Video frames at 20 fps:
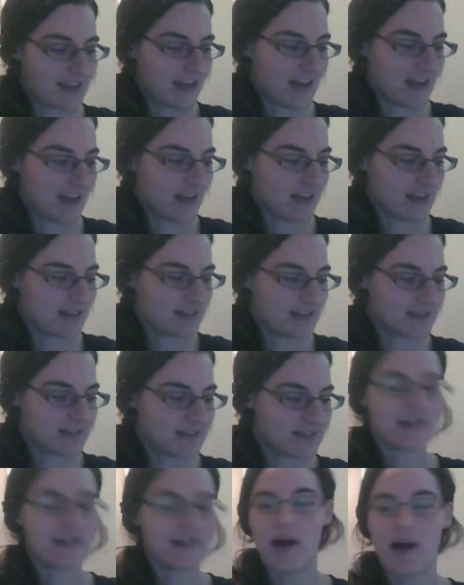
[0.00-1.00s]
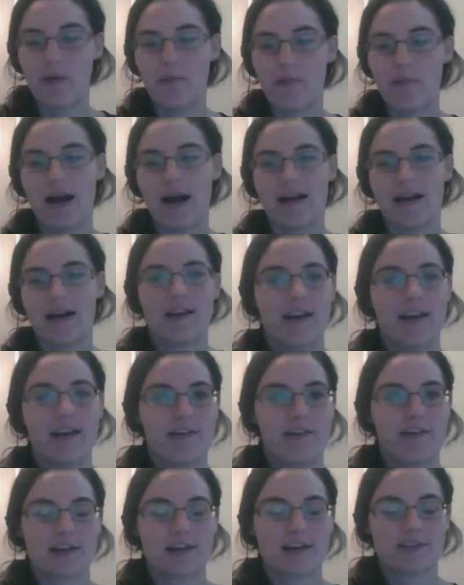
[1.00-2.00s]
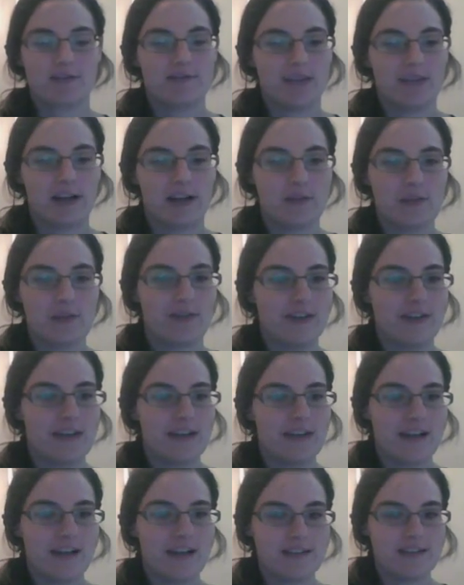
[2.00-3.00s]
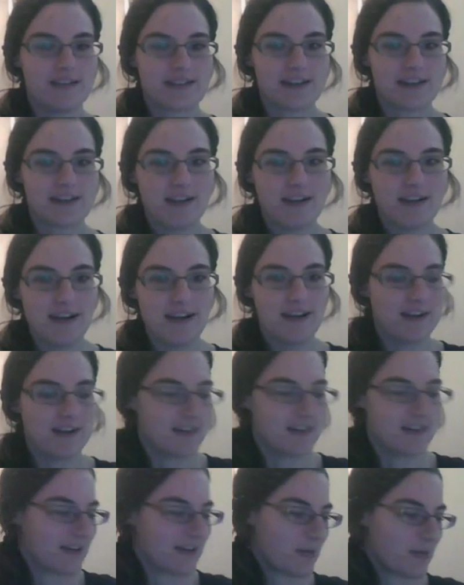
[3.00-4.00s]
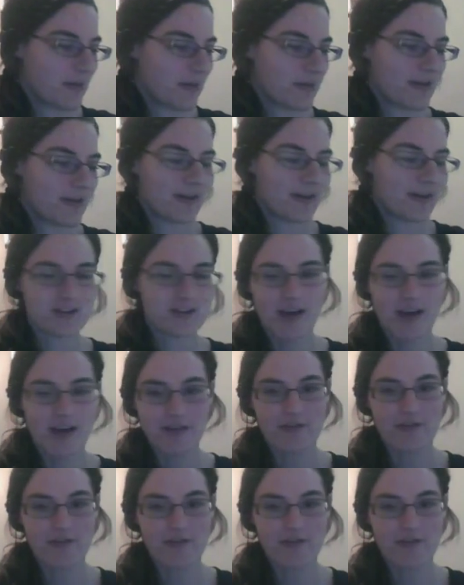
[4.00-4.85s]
then I went back and I actually found them in the reading and I was like, I remember you're solving